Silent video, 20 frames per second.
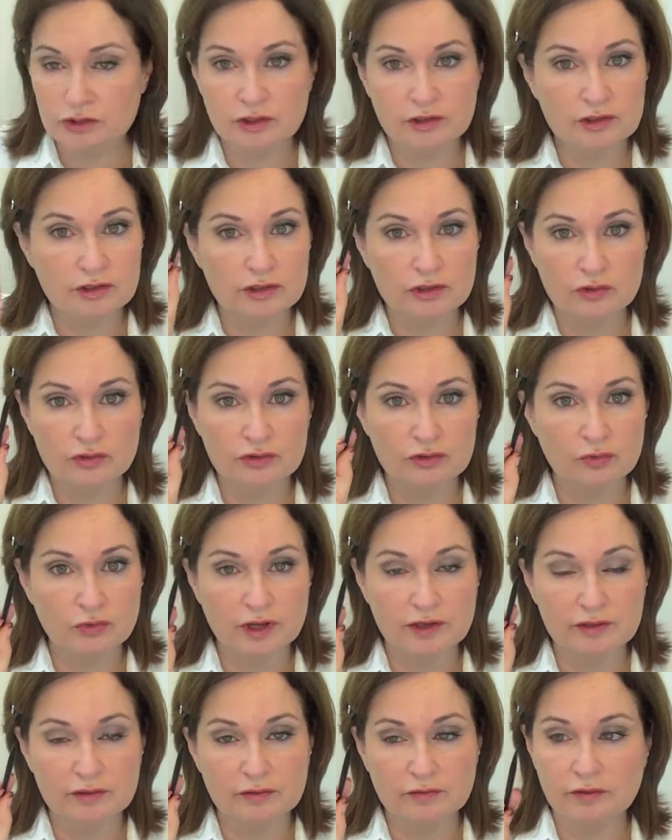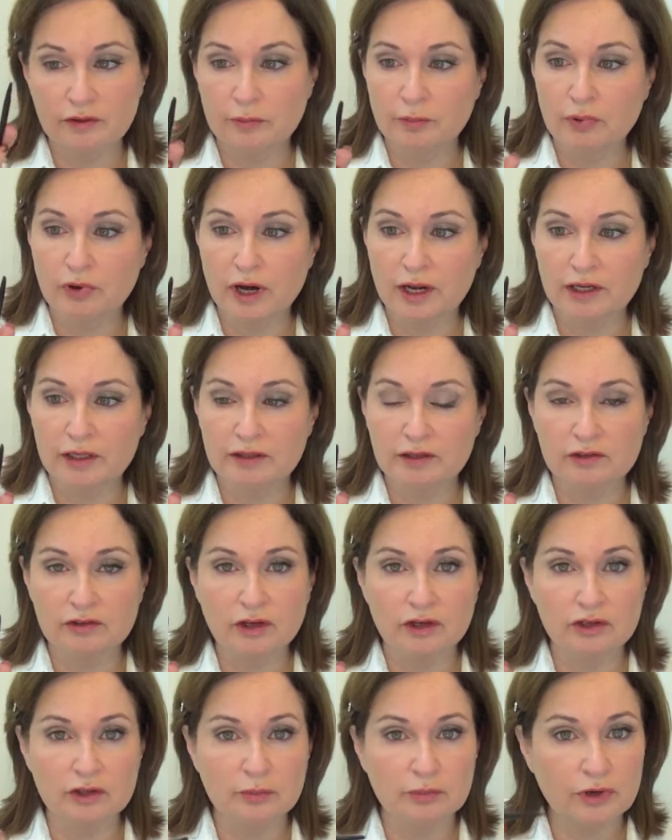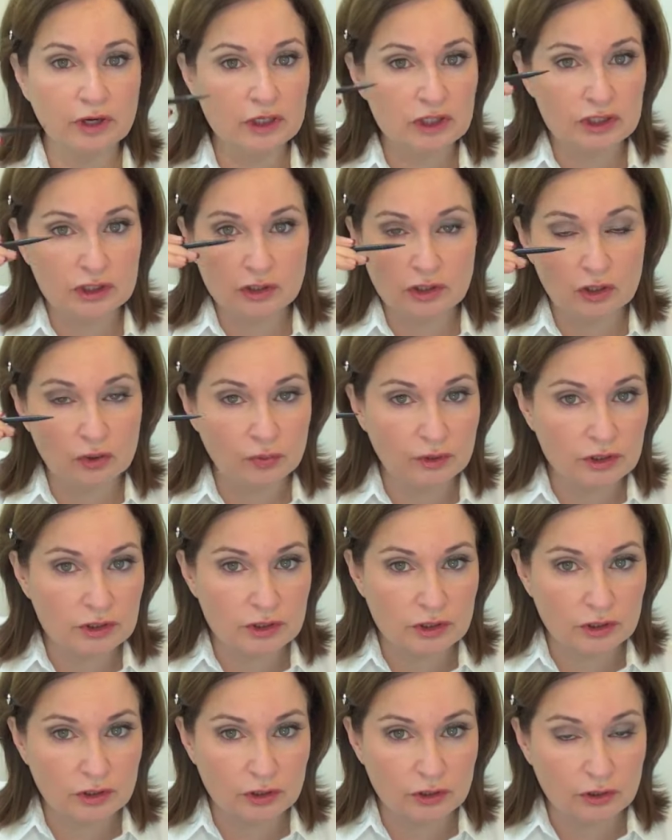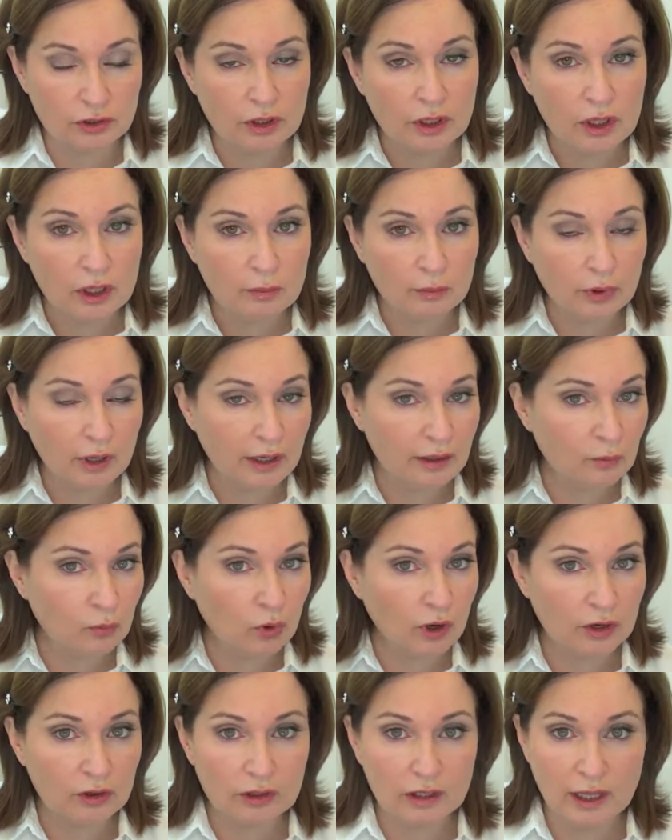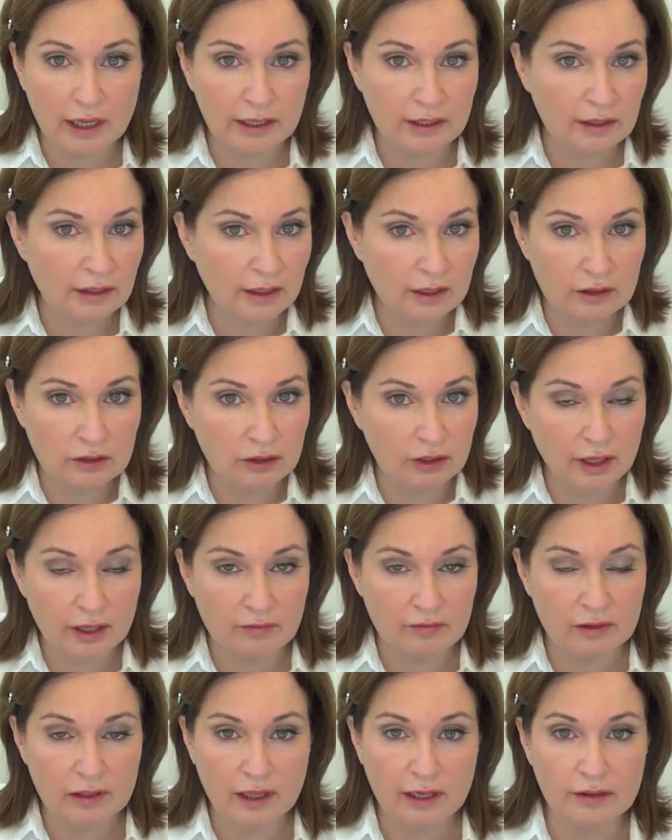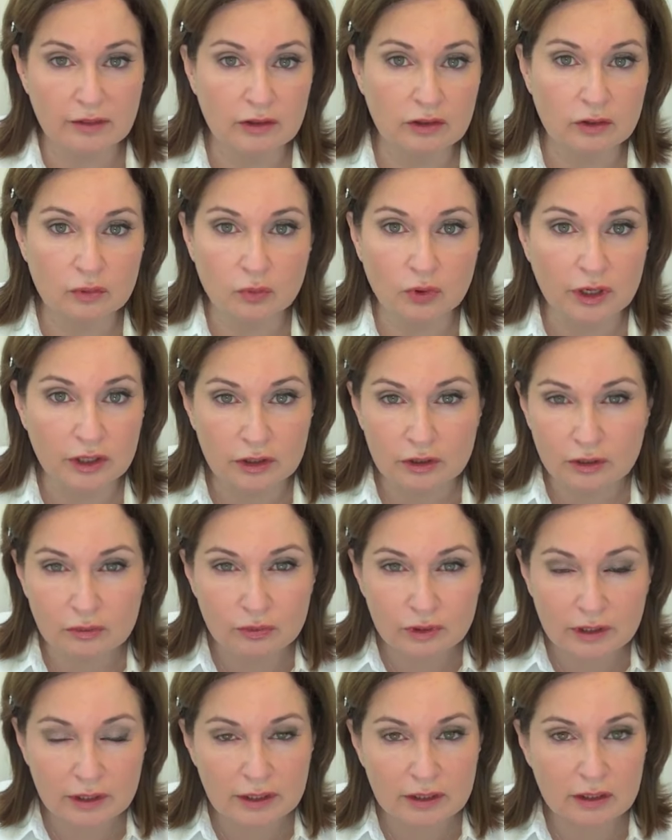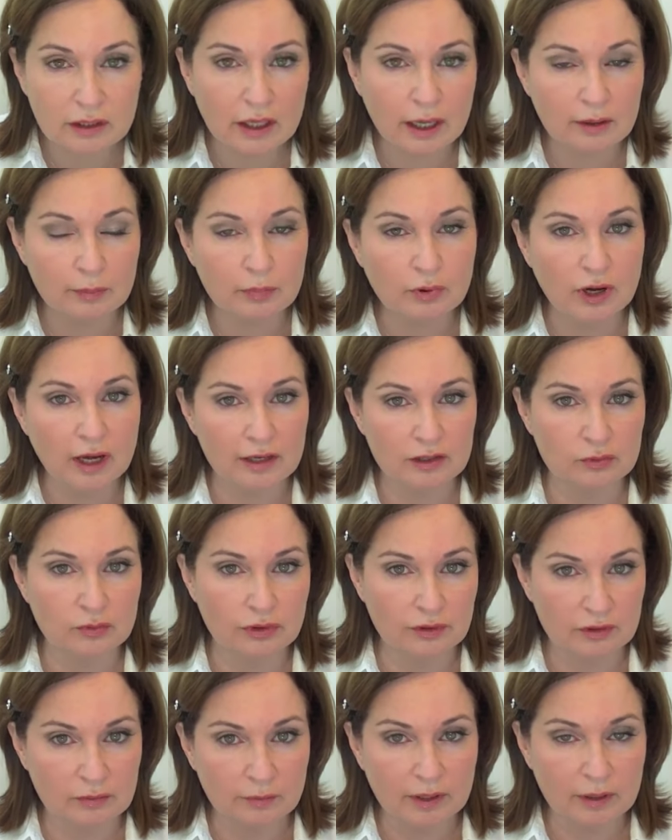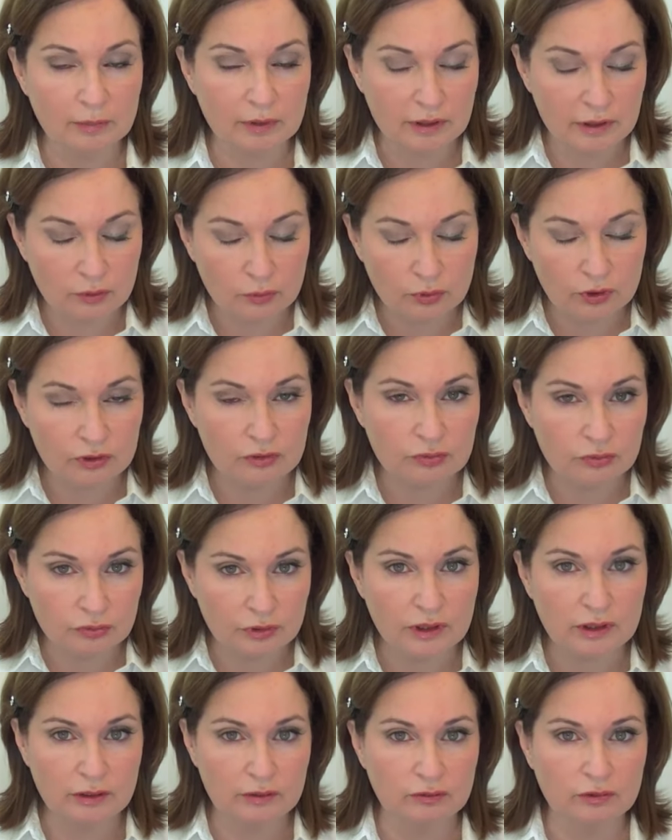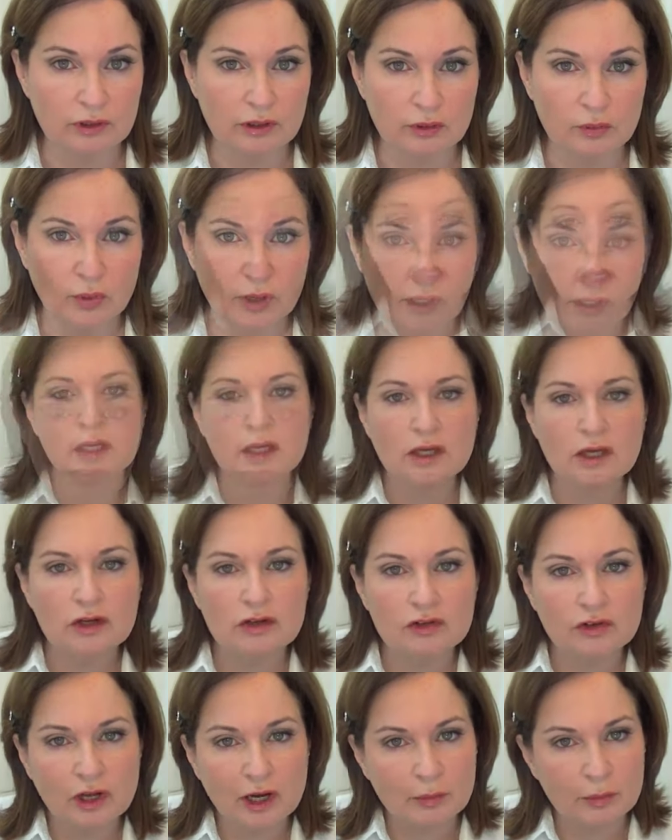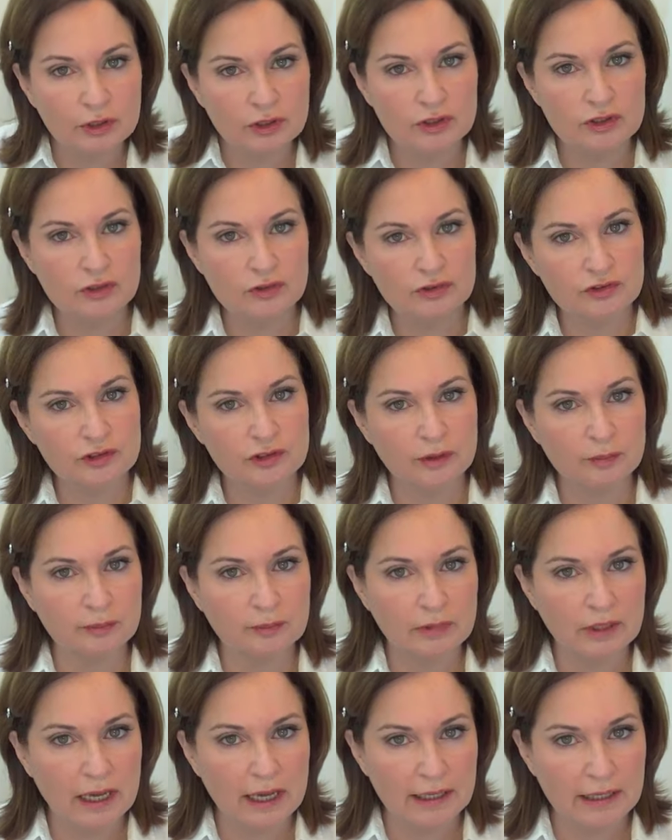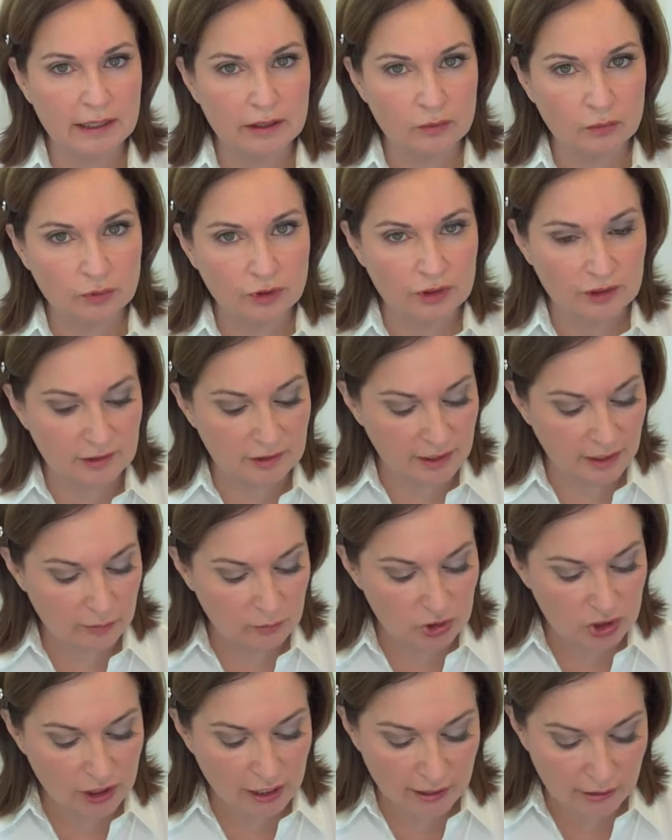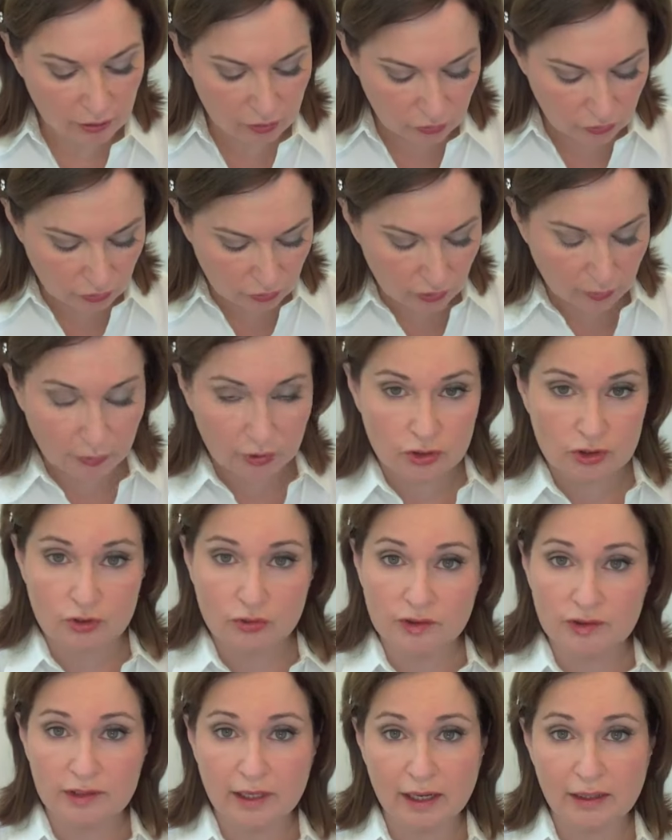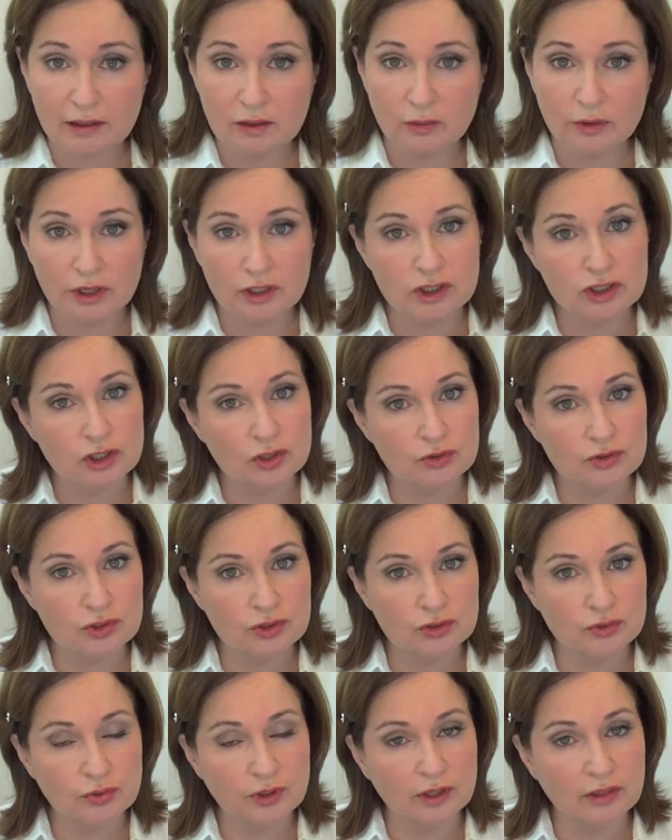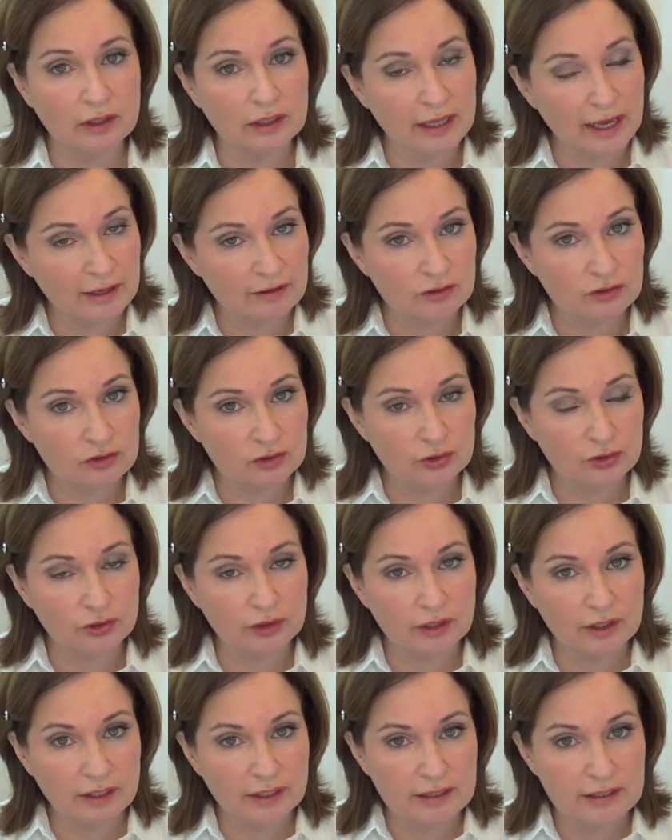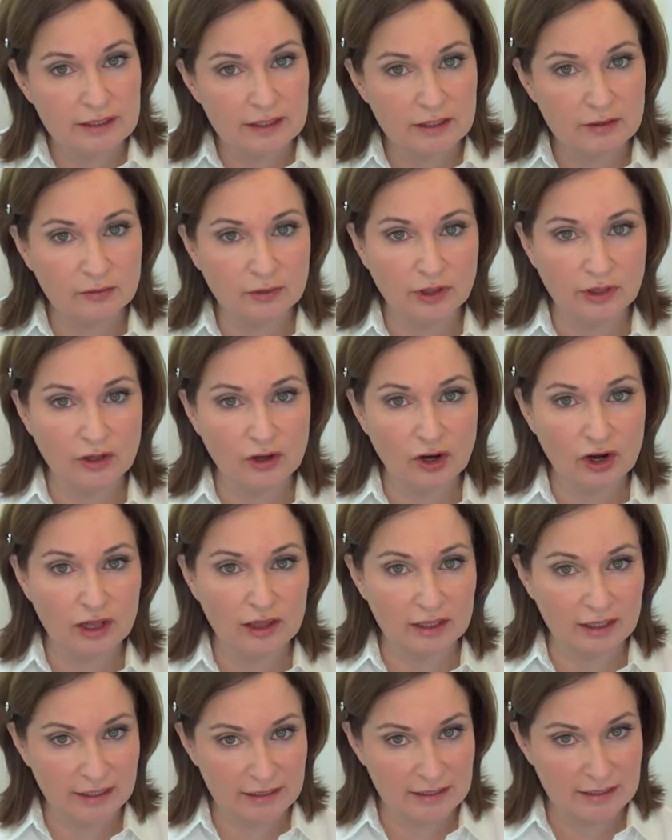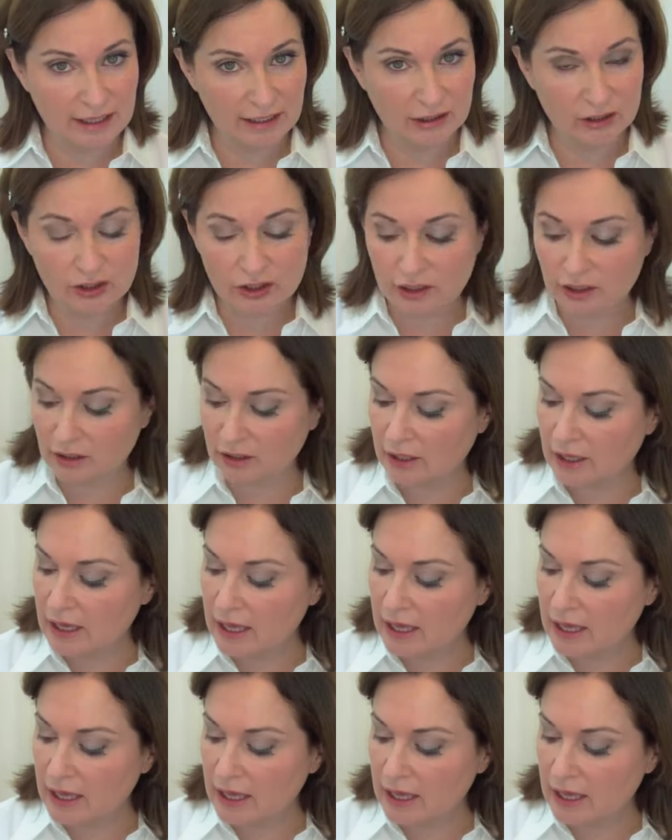just use the rest of the product that's on your brush and go into your bottom waterline, and you'll have the line that you want. You don't really need a lot of product with this Maybelline. It works really, really well. So now I'm going to do some lining with the same shadows. So I'm going to do exactly what I showed you in the last tutorial that I did in the holiday day look.